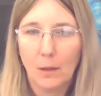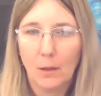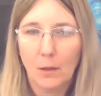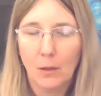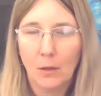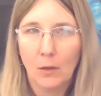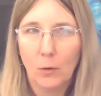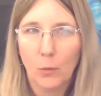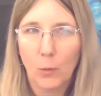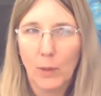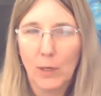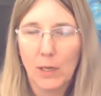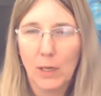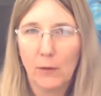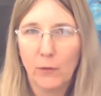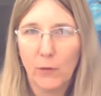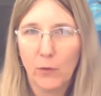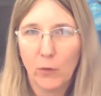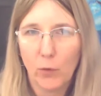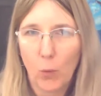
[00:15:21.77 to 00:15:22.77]

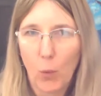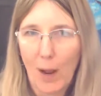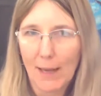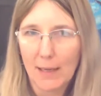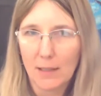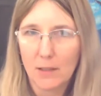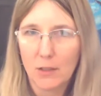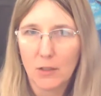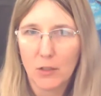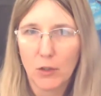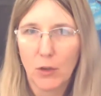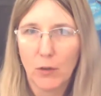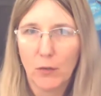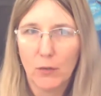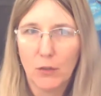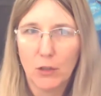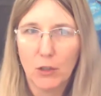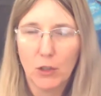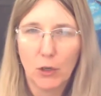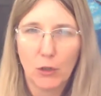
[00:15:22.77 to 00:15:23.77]
if you've waxed the
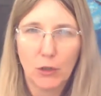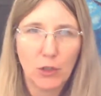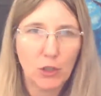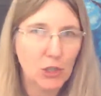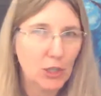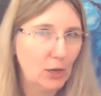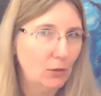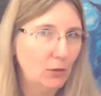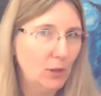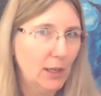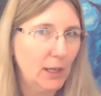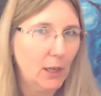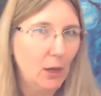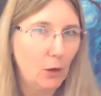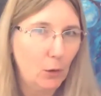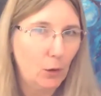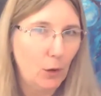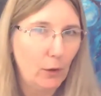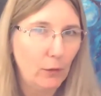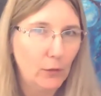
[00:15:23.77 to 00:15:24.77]
surface, you don't generally
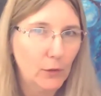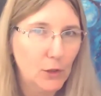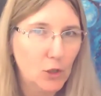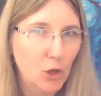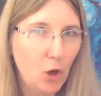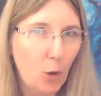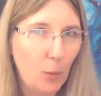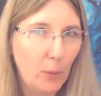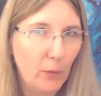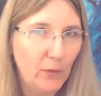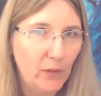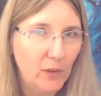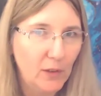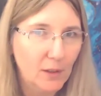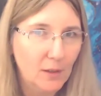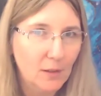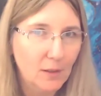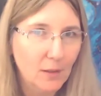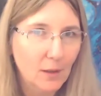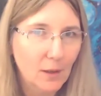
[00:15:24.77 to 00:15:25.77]
go over top of
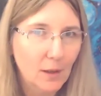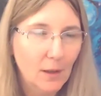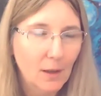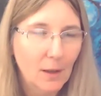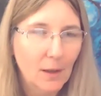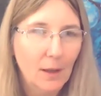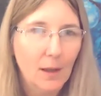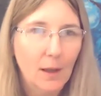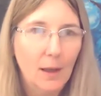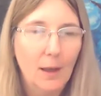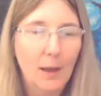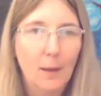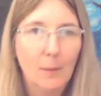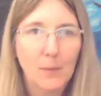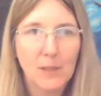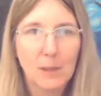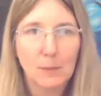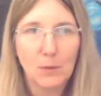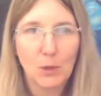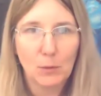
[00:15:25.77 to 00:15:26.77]
it.
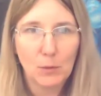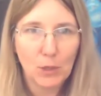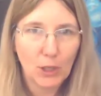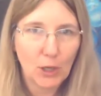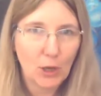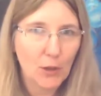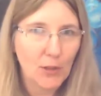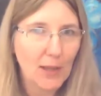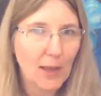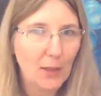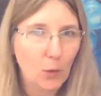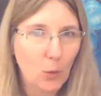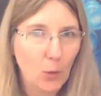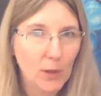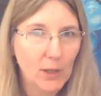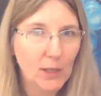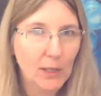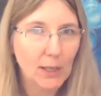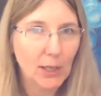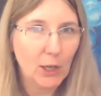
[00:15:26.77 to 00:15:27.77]
Sometimes you can
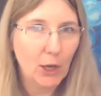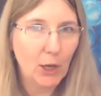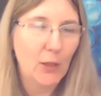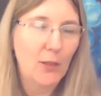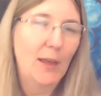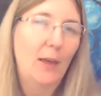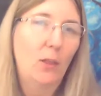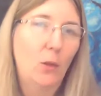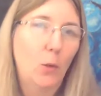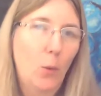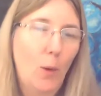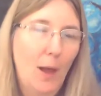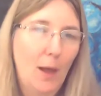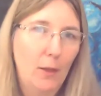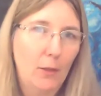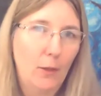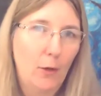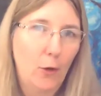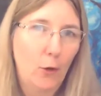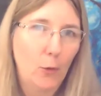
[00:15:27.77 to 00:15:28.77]
go the other
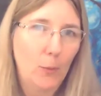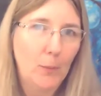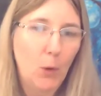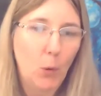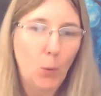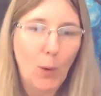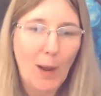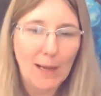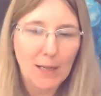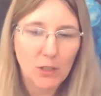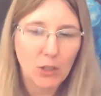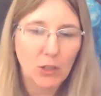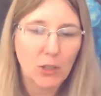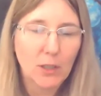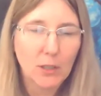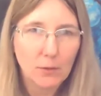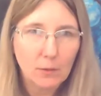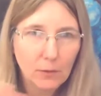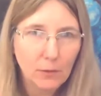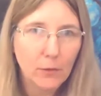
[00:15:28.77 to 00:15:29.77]
way though. A wax, you
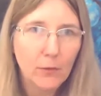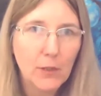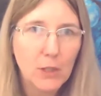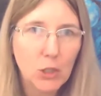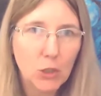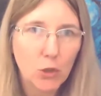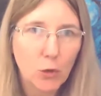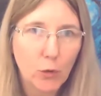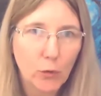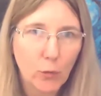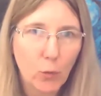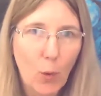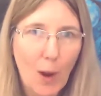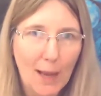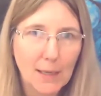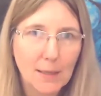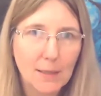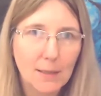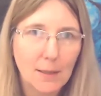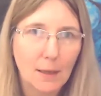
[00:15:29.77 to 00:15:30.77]
can finish off
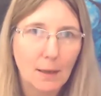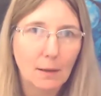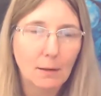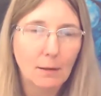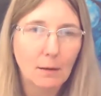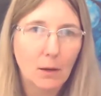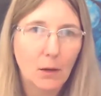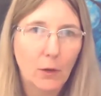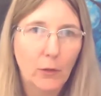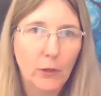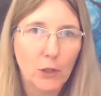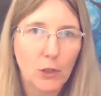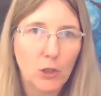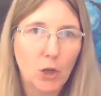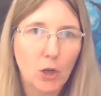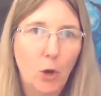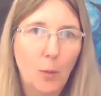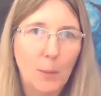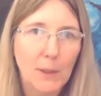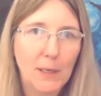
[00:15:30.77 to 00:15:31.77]
waxing on the
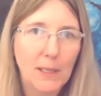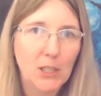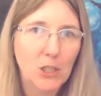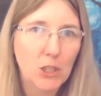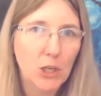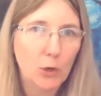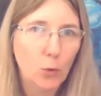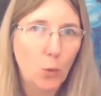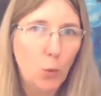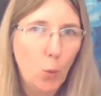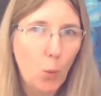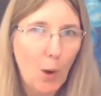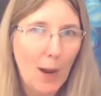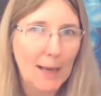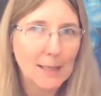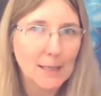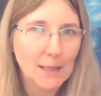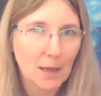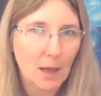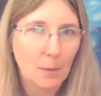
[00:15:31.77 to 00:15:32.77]
top, but in general,
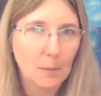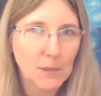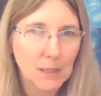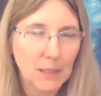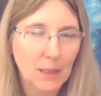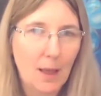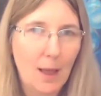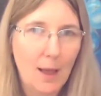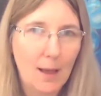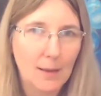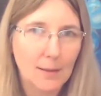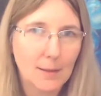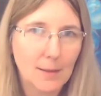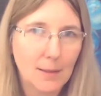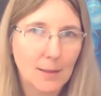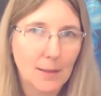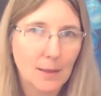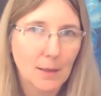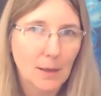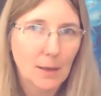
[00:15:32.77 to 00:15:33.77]
wax comes
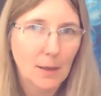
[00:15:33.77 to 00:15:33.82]
last